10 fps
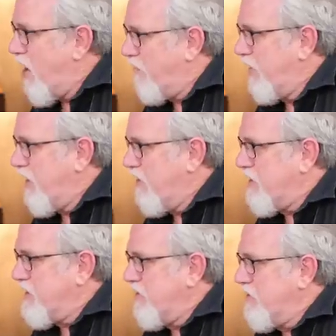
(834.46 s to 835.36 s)

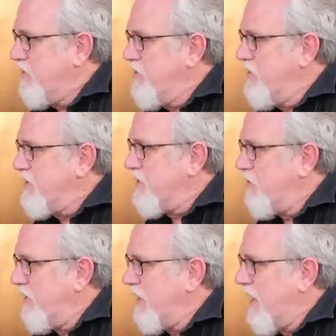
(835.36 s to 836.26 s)
popularity. Yeah. Who is the
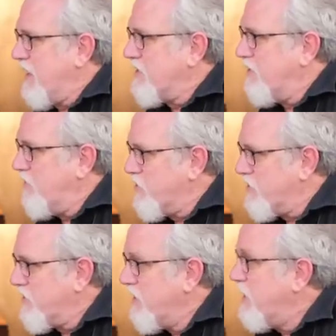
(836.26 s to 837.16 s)
one that has the most